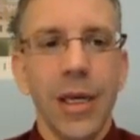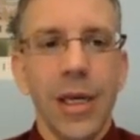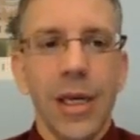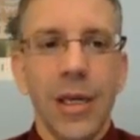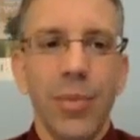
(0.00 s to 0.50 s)

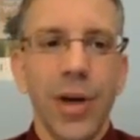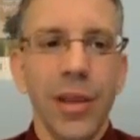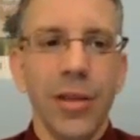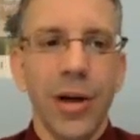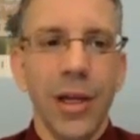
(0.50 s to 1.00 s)
In
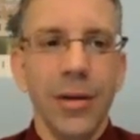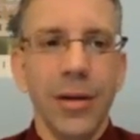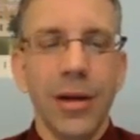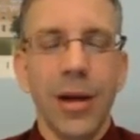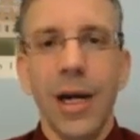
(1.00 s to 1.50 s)
Python,
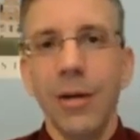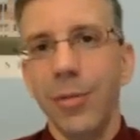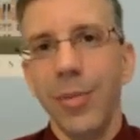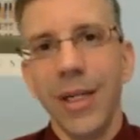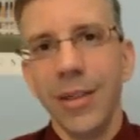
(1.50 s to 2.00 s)
I
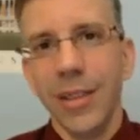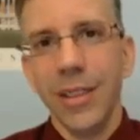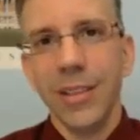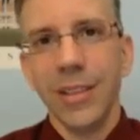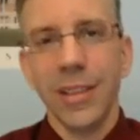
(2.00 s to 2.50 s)
would make a
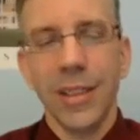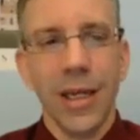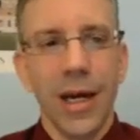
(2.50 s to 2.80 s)
list.